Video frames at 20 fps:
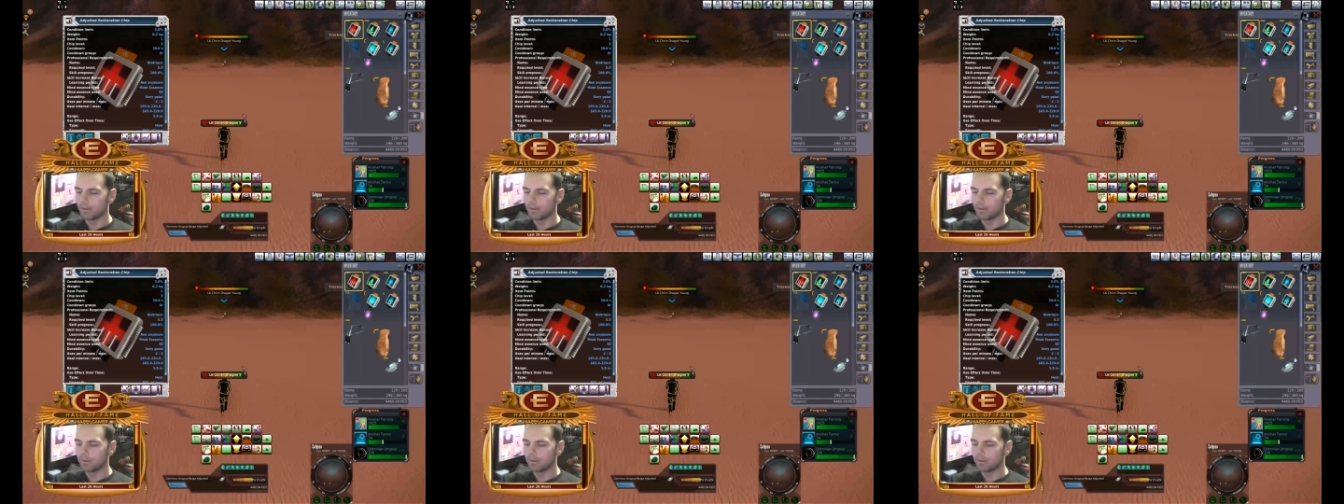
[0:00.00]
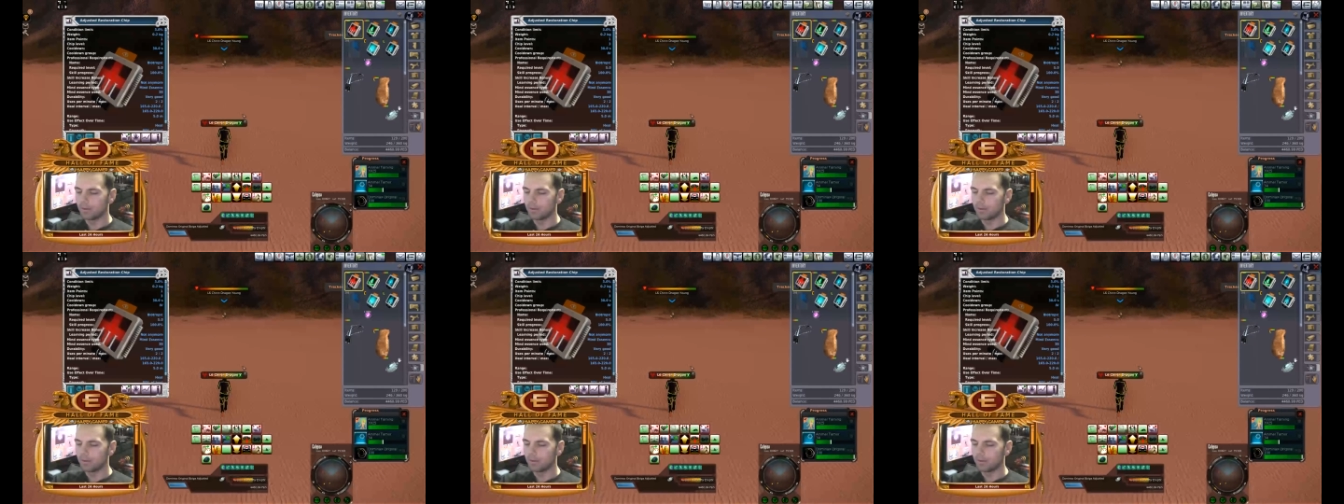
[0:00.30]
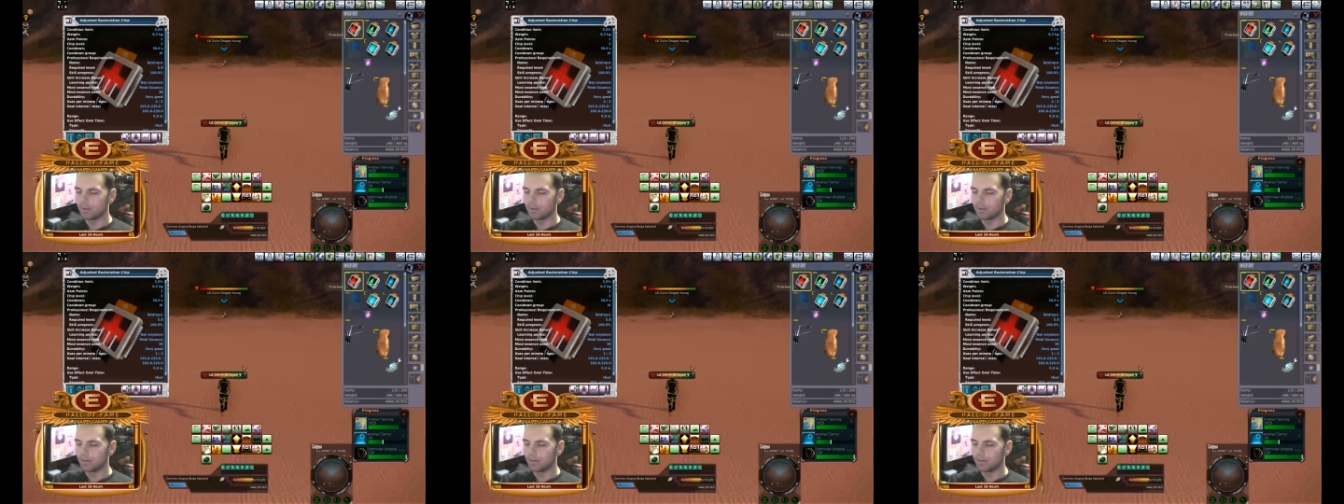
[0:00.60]
heal
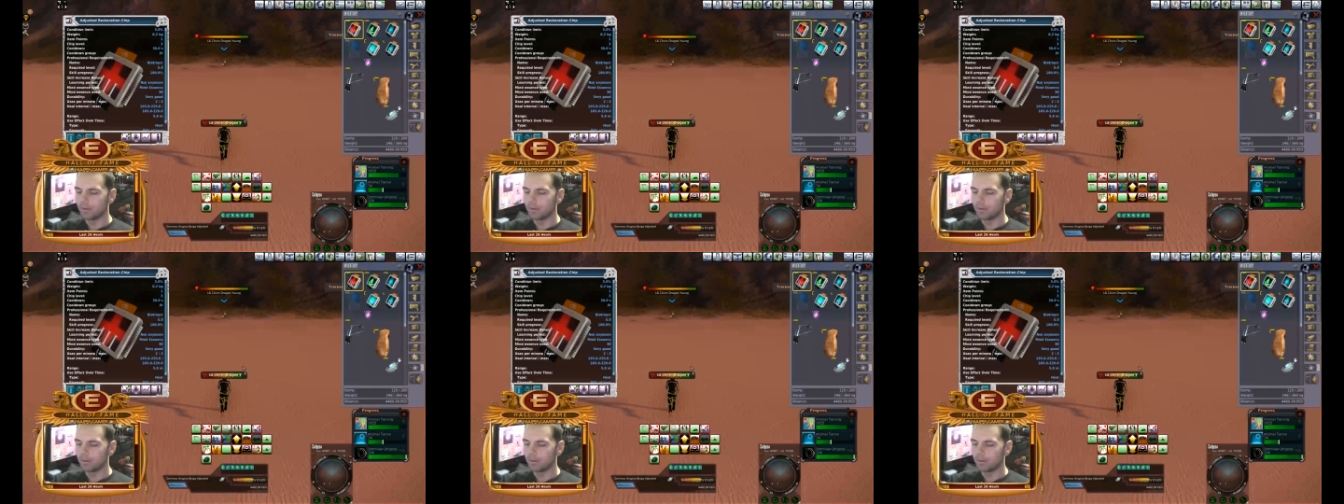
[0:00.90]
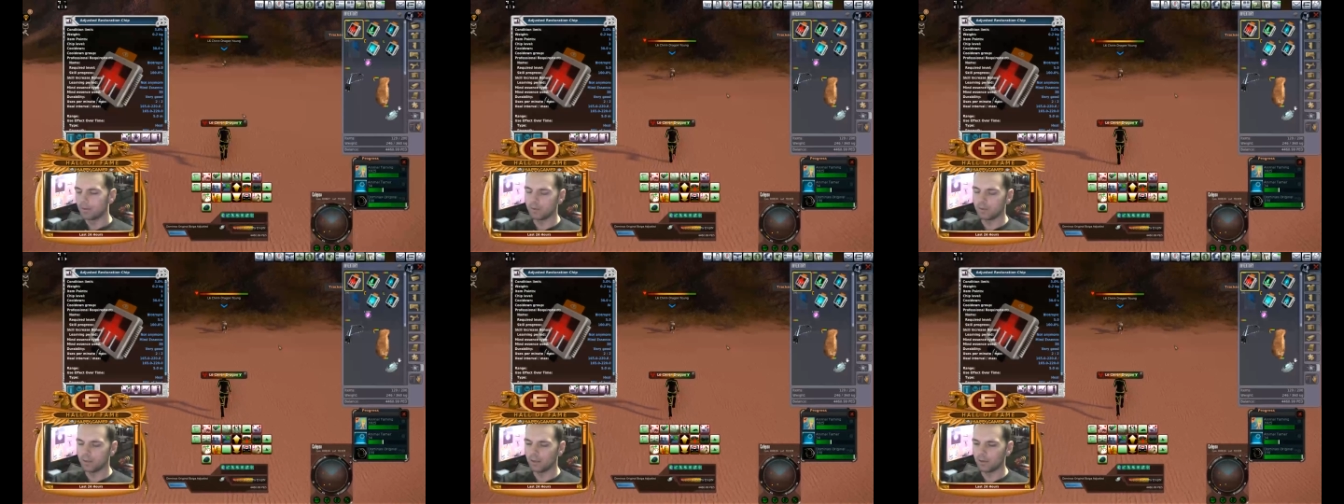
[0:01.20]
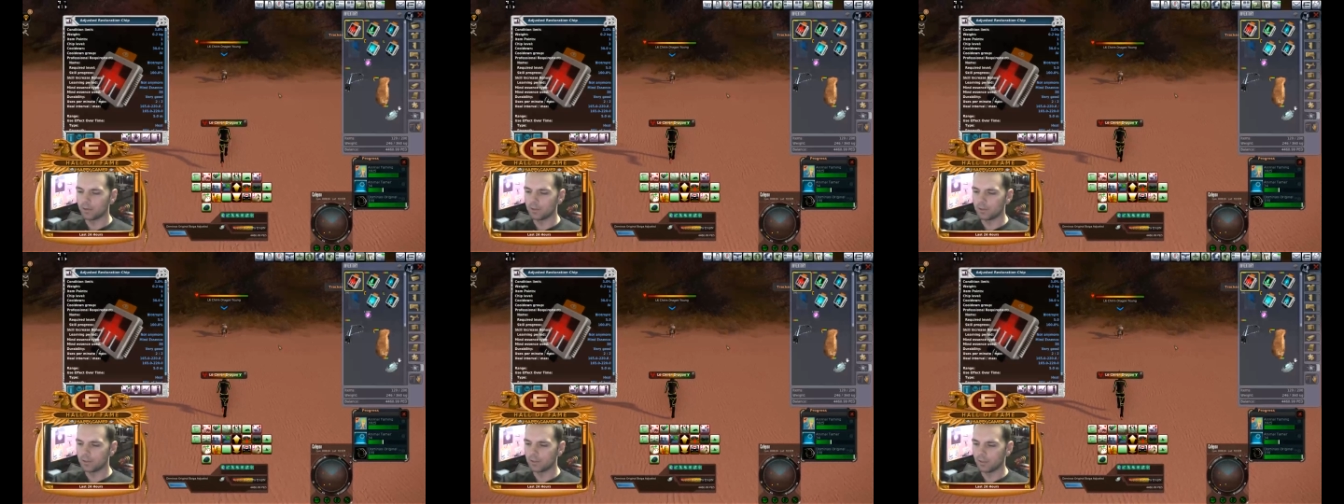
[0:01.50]

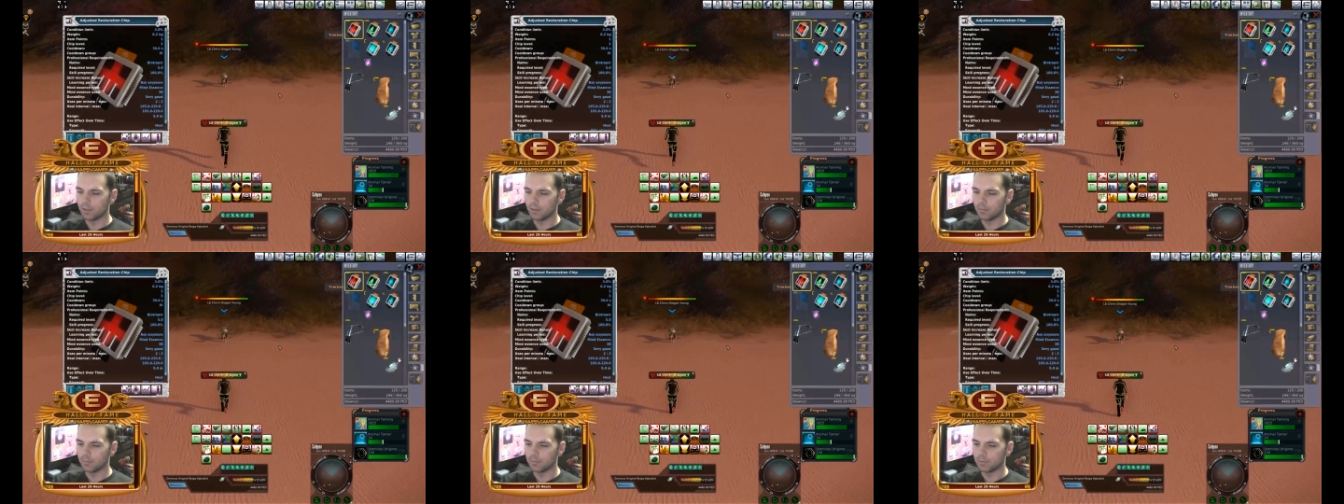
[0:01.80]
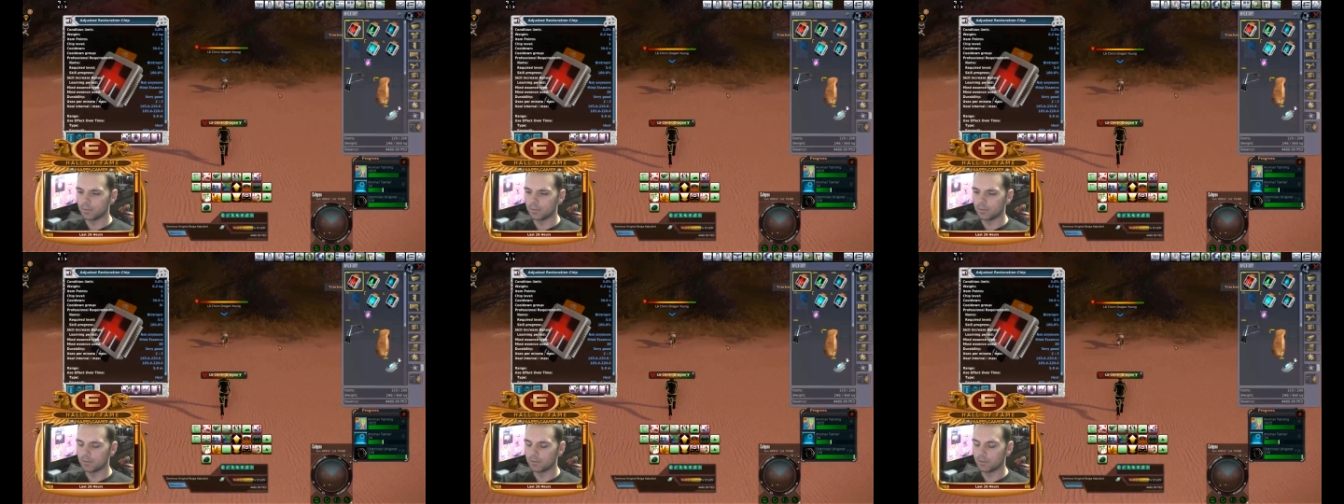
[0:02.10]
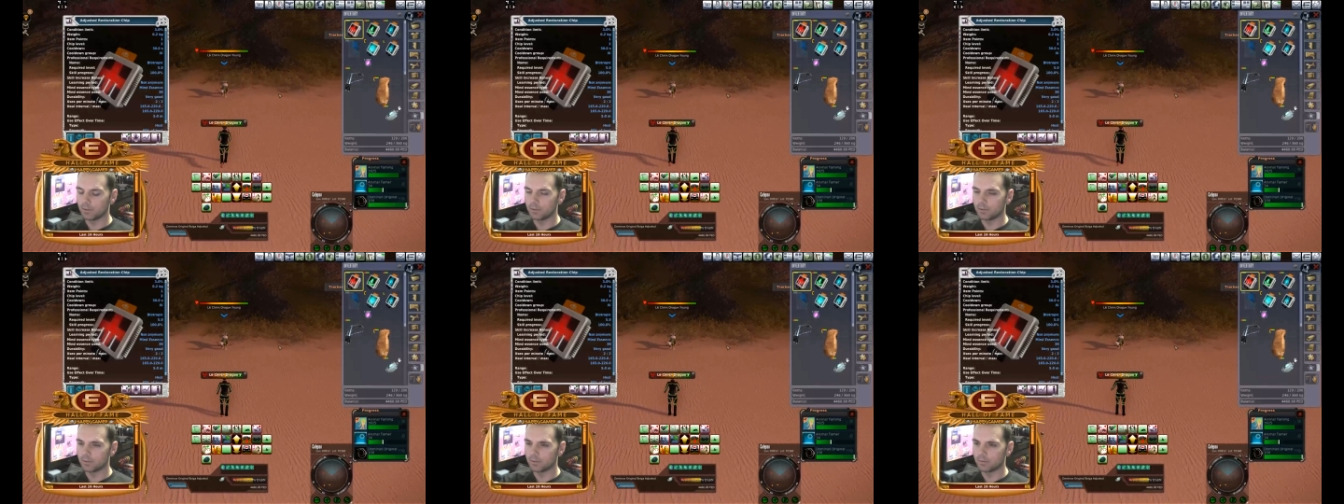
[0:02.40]
27,000 times.
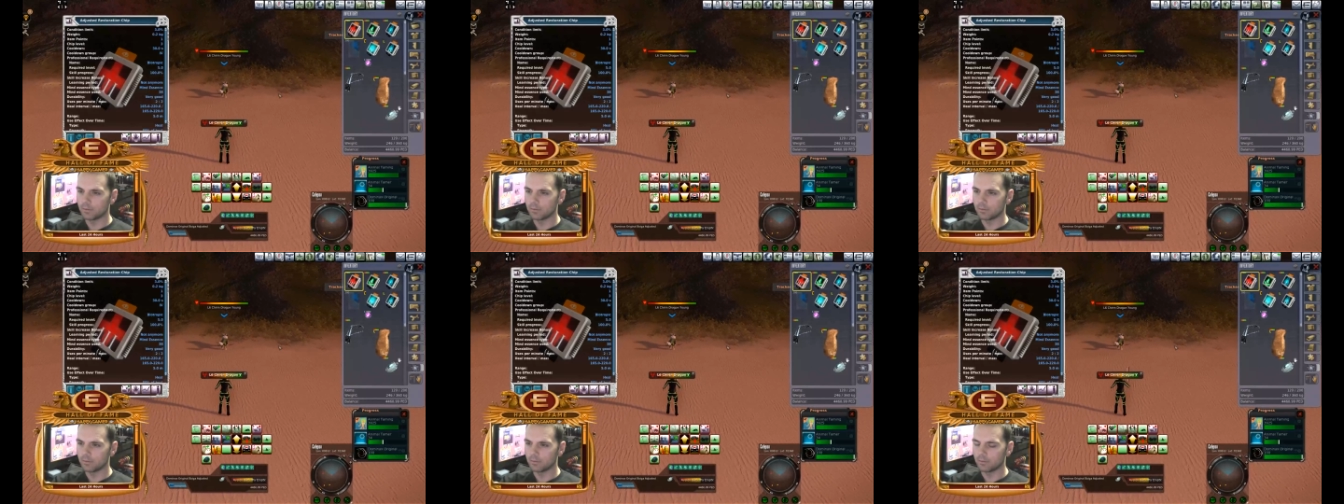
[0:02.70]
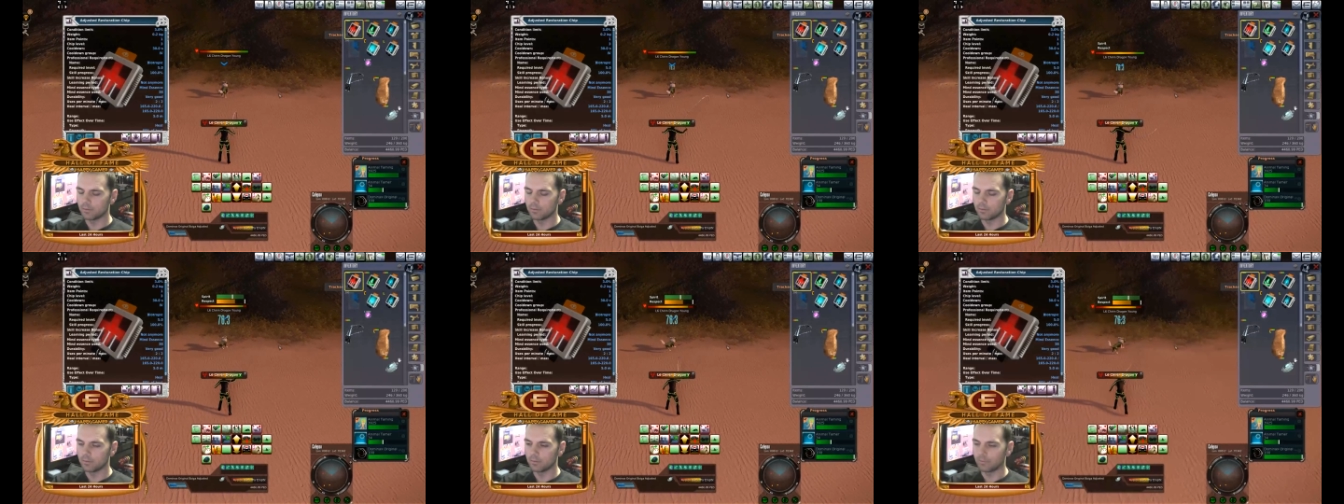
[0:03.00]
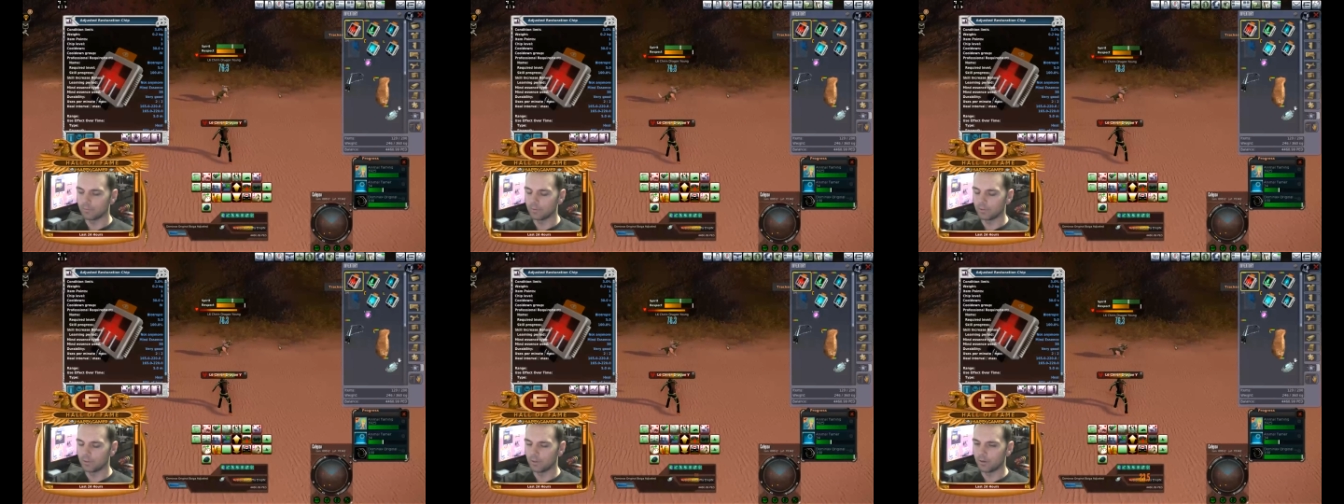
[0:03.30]
That's
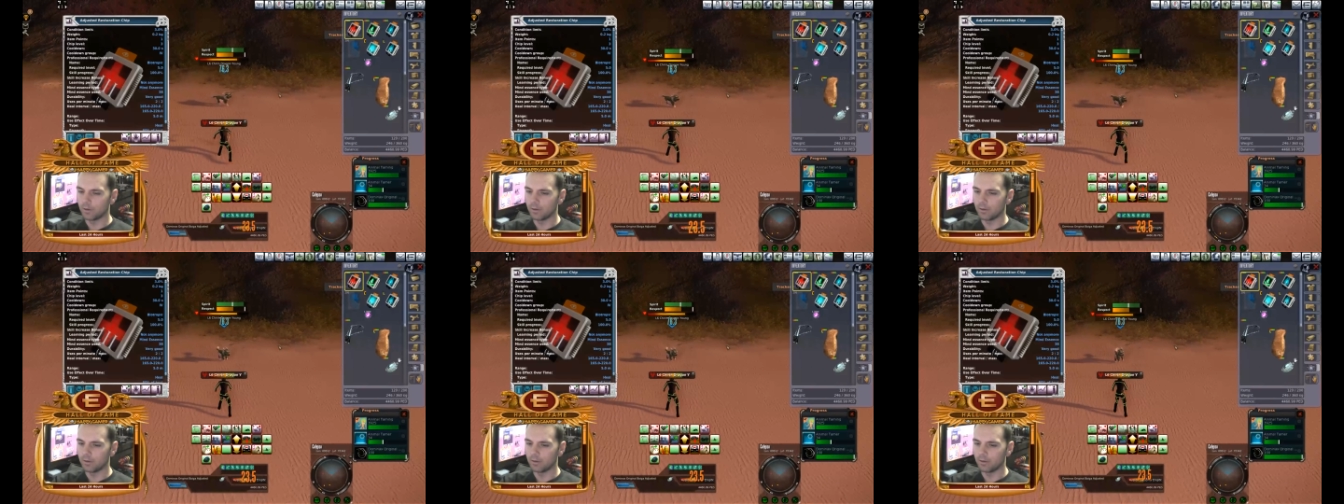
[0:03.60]
retarded.